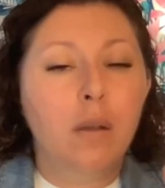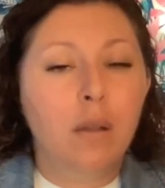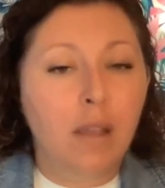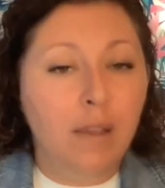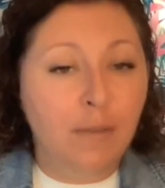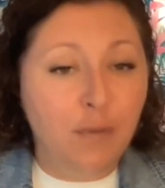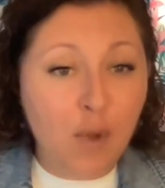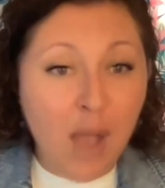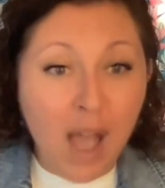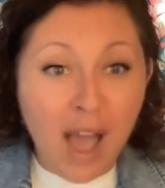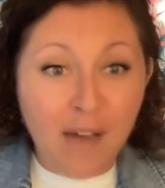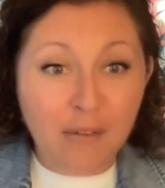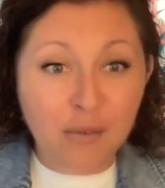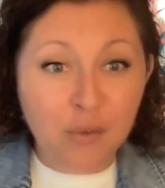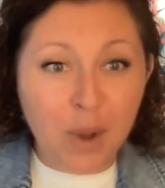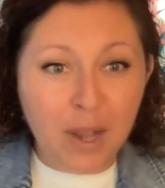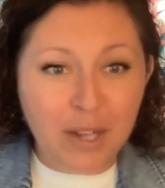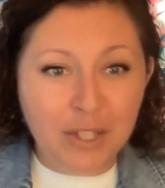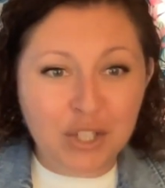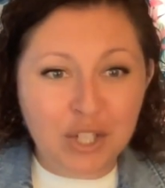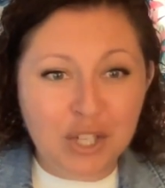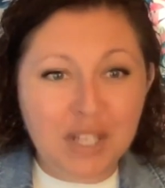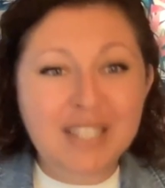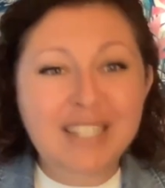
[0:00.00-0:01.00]
If you have
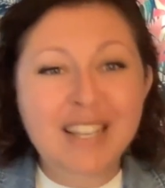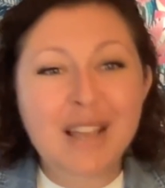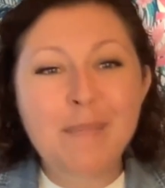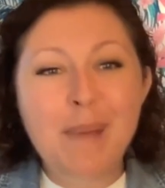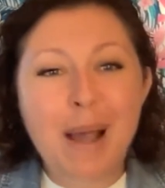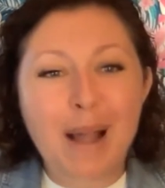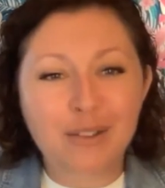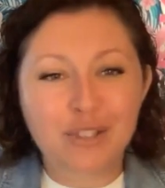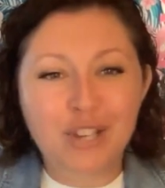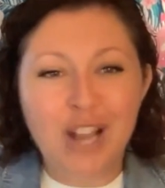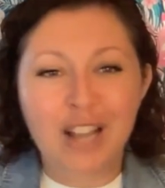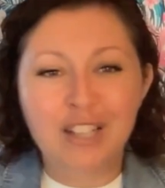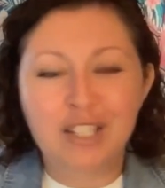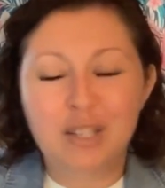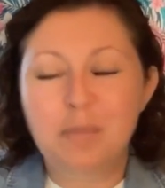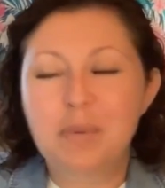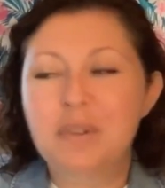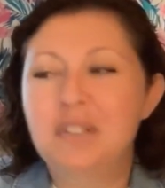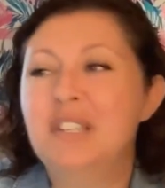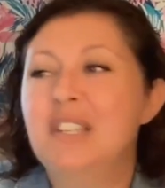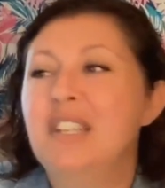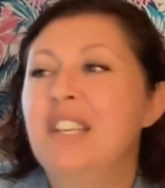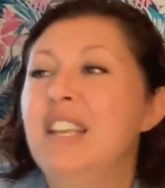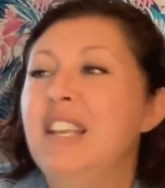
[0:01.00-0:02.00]
questions about
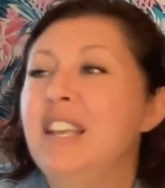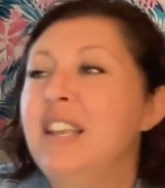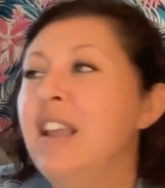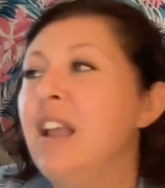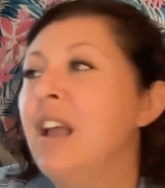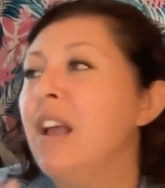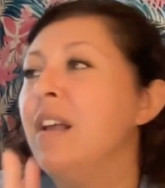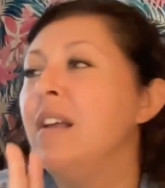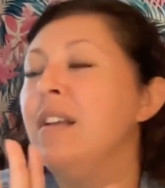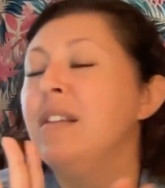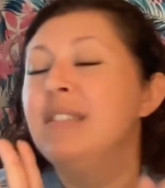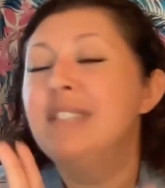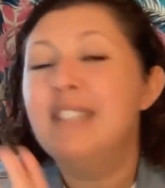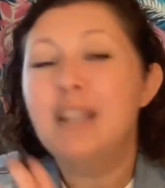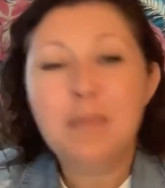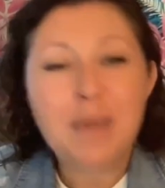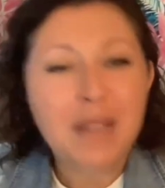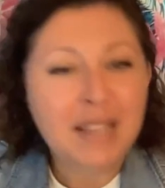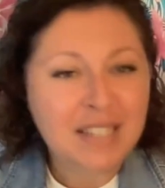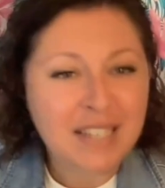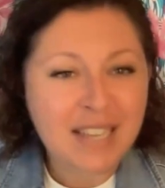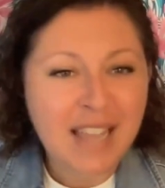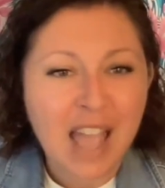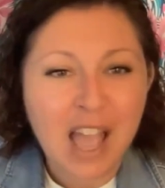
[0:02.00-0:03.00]
ChatGPT, send
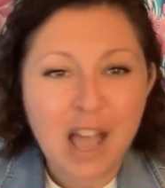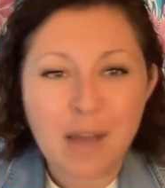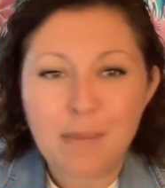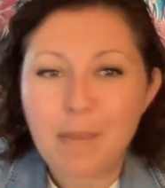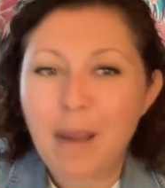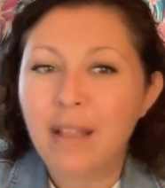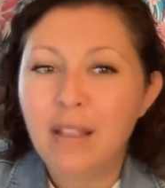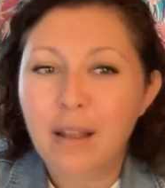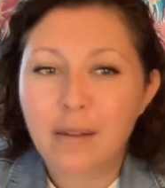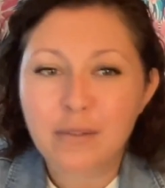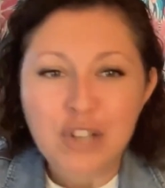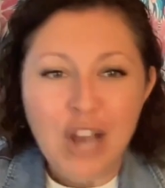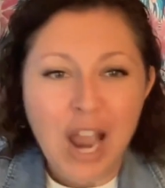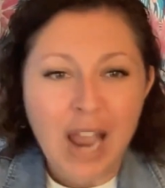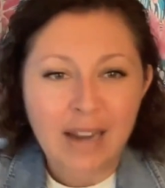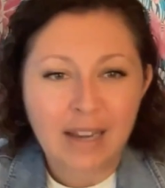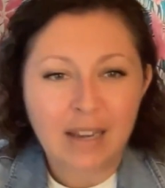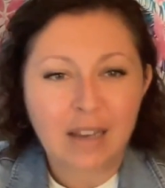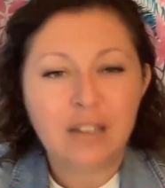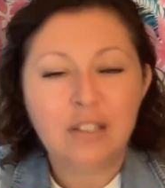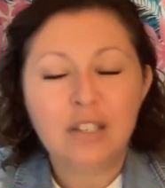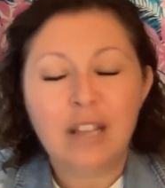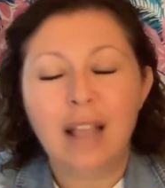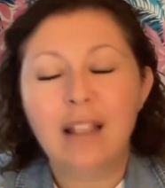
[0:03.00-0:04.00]
me a DM. I
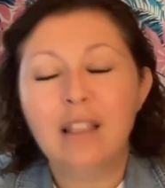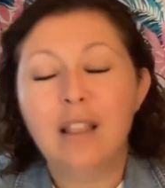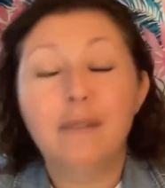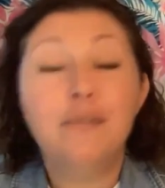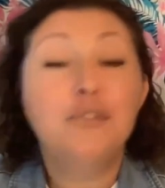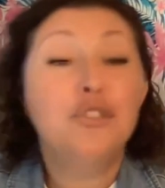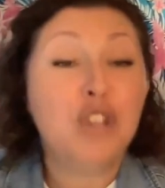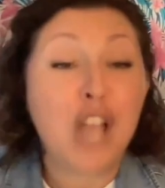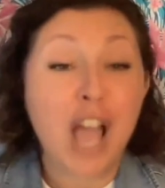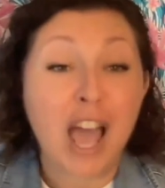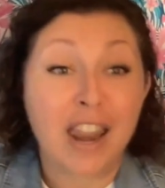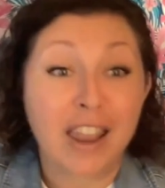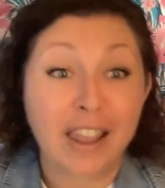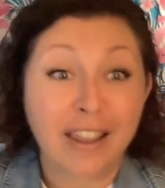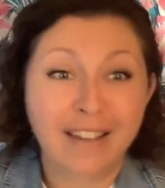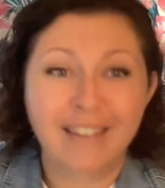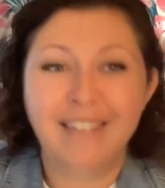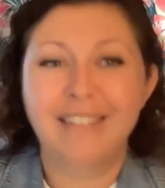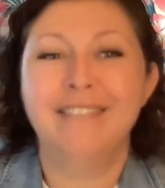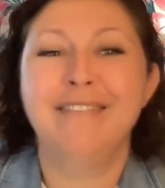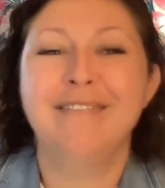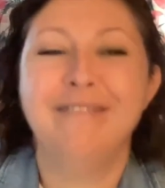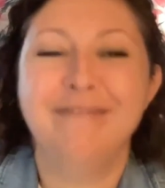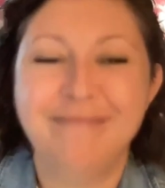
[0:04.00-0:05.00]
love chatting,
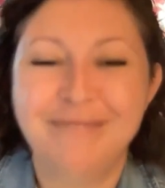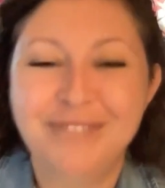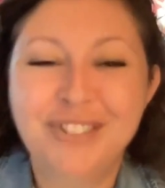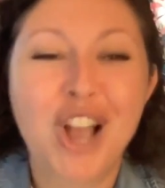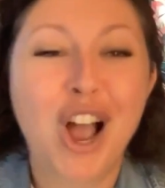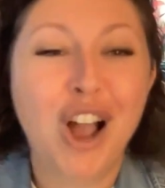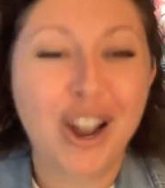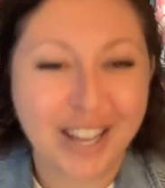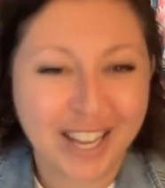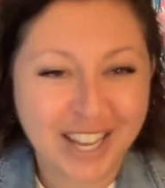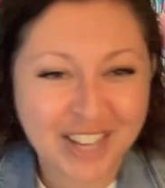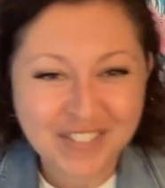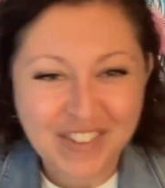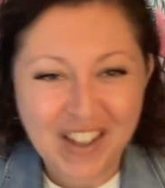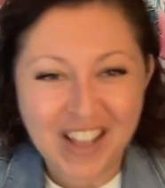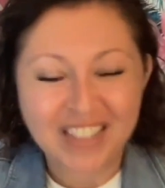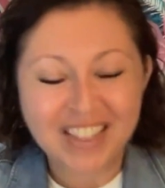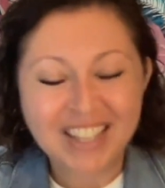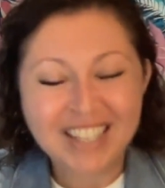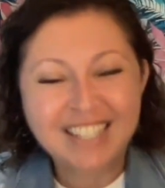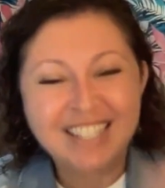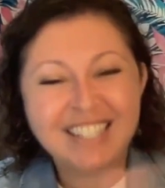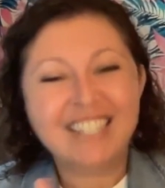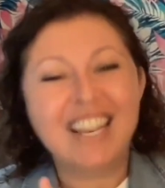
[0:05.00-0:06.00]
talking about
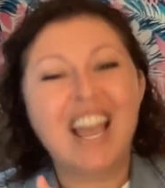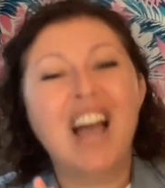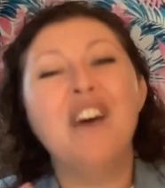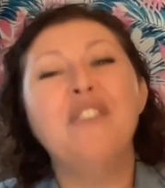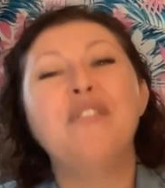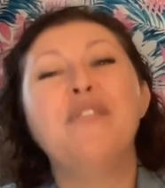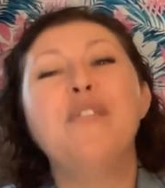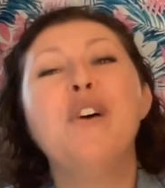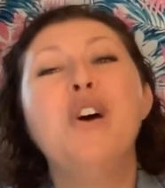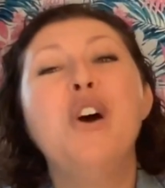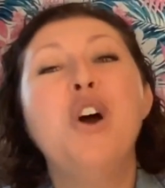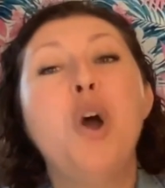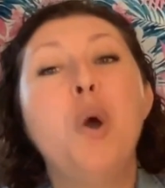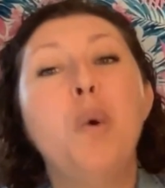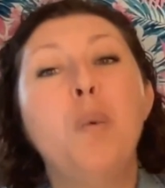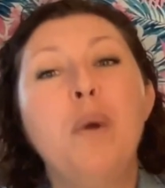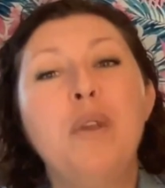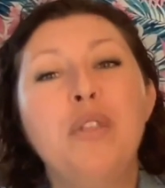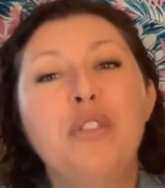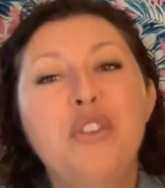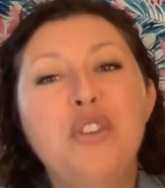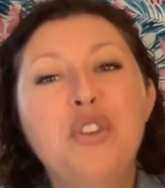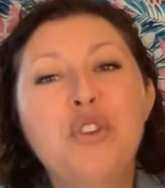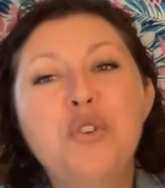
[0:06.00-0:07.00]
this stuff
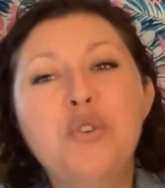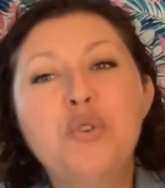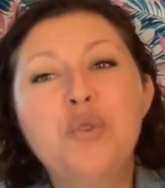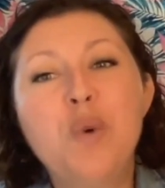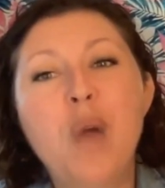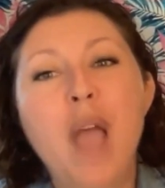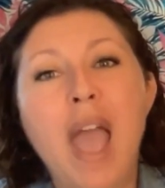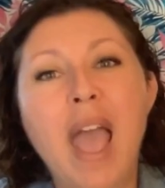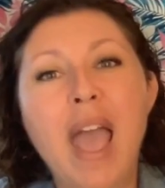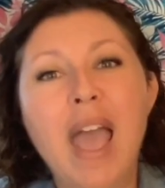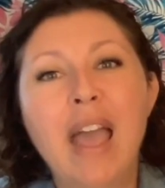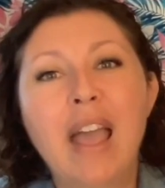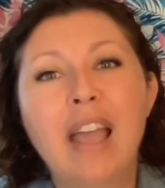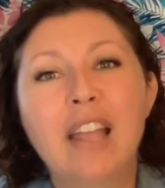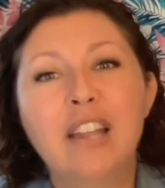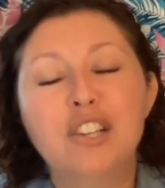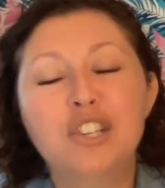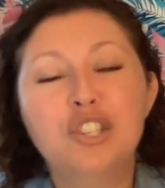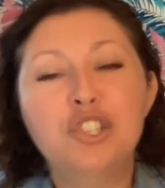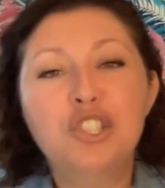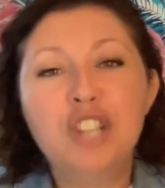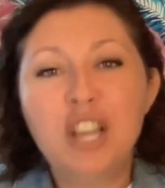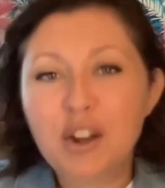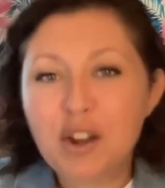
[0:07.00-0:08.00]
with you
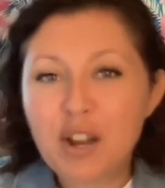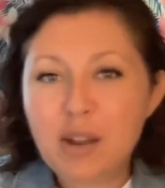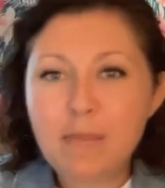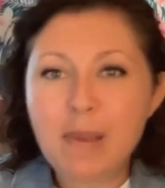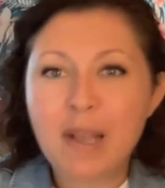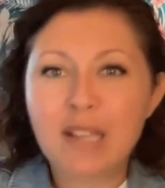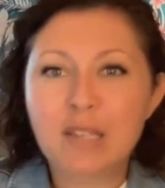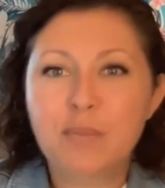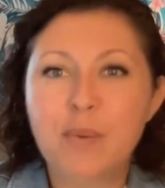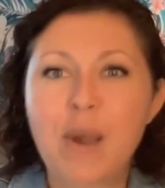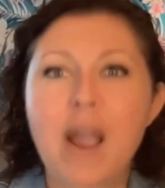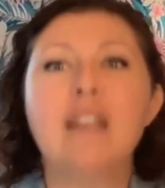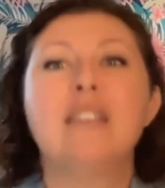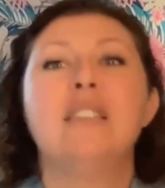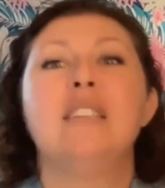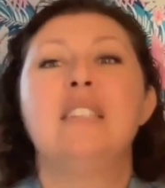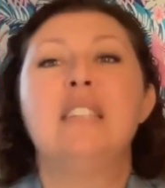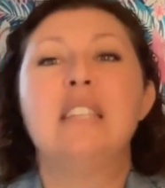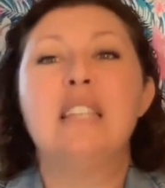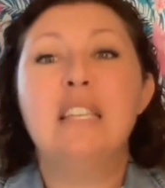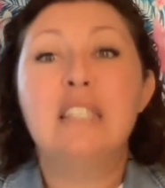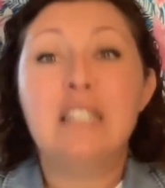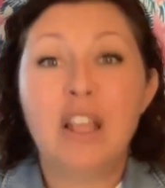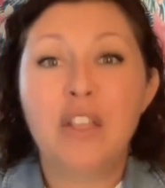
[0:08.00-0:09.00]
and sharing best
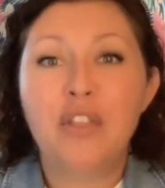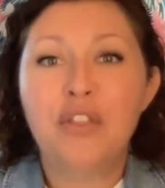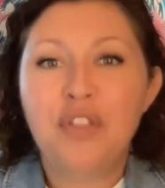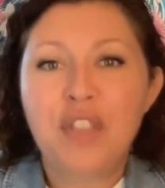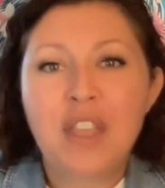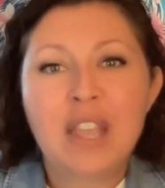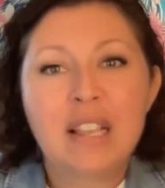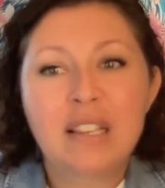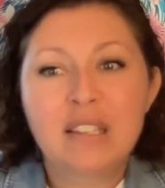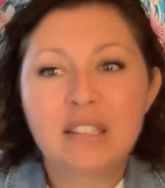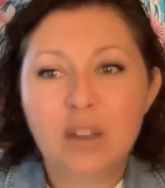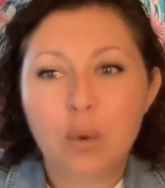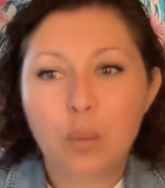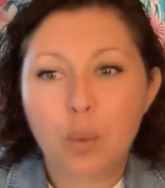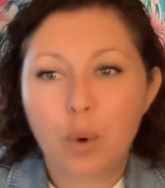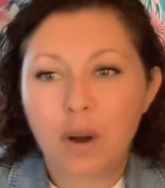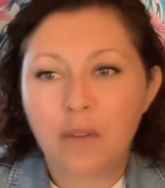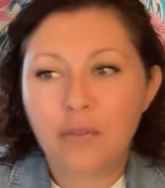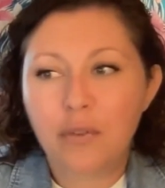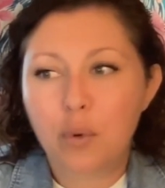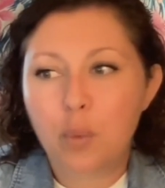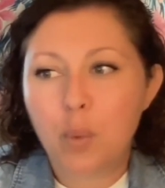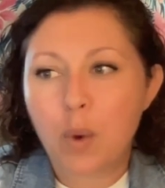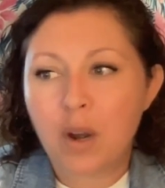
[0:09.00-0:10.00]
practices and things that work
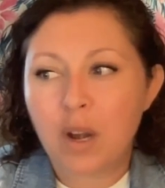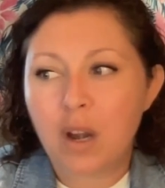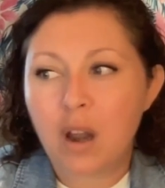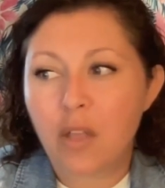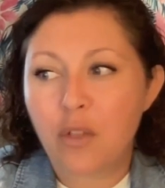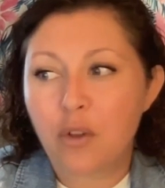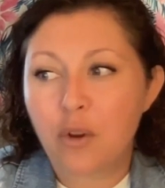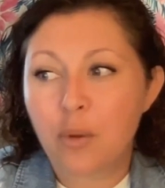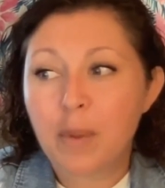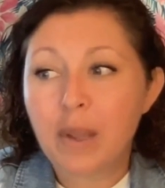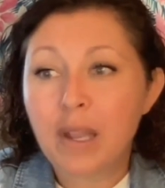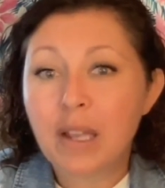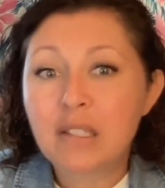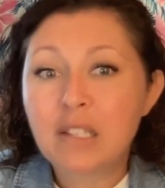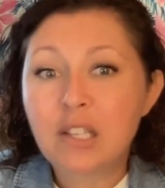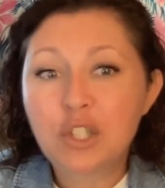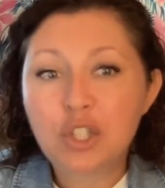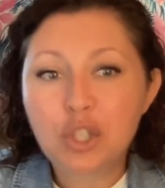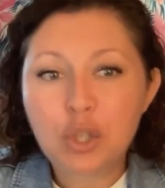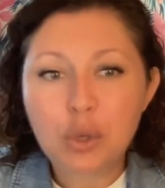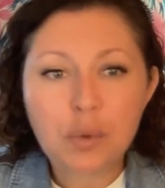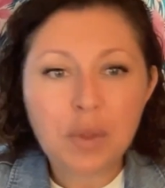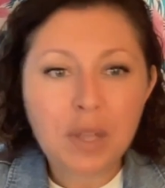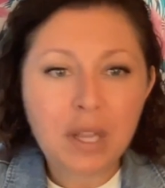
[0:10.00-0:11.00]
for one another because I
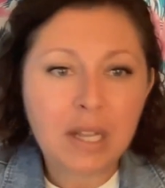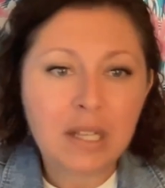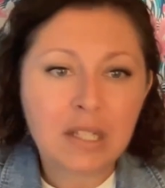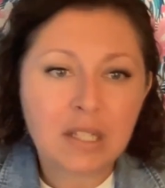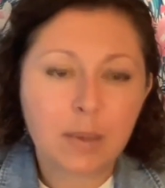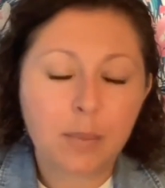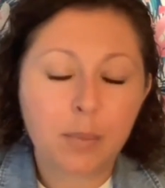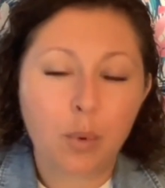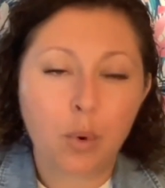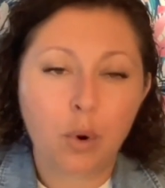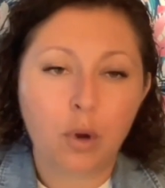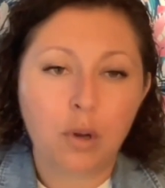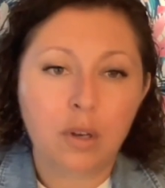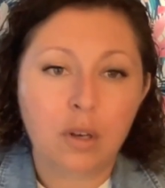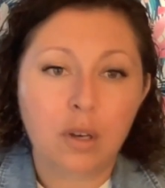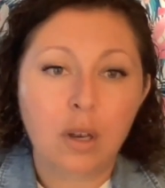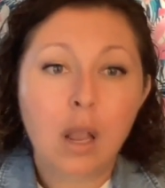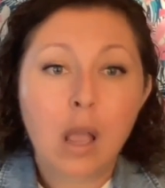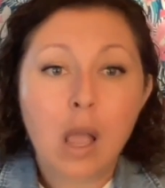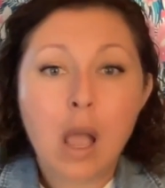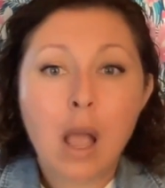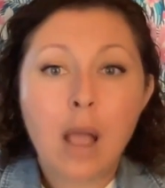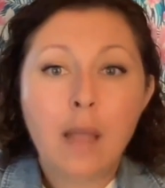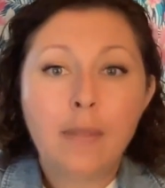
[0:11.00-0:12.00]
do think it's important
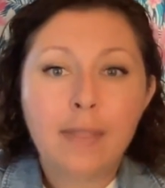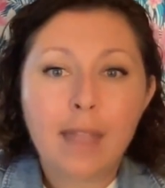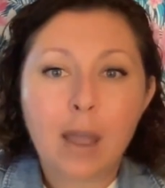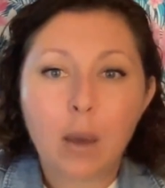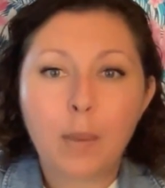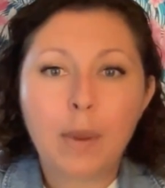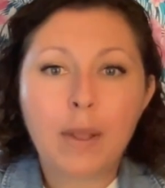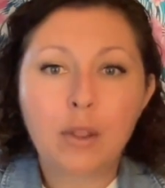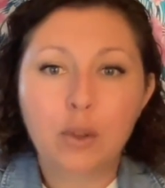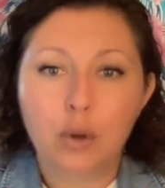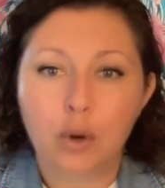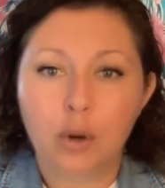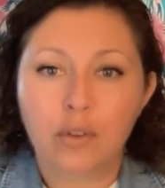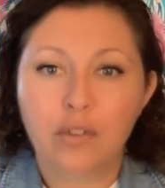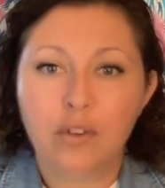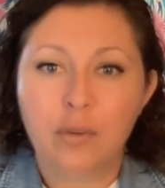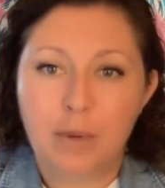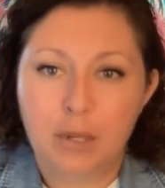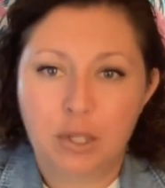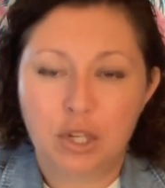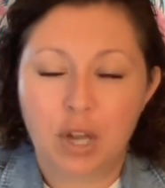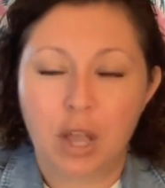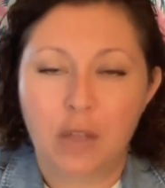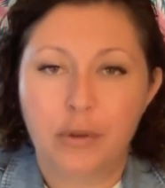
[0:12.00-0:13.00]
that we learn from
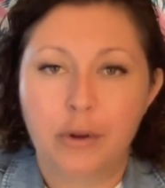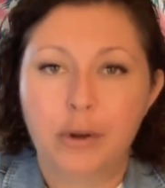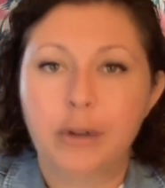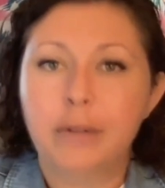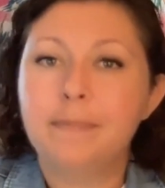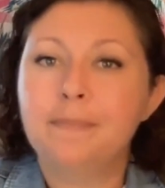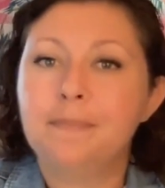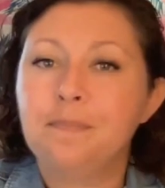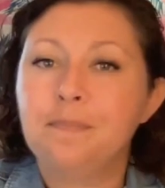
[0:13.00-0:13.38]
each other.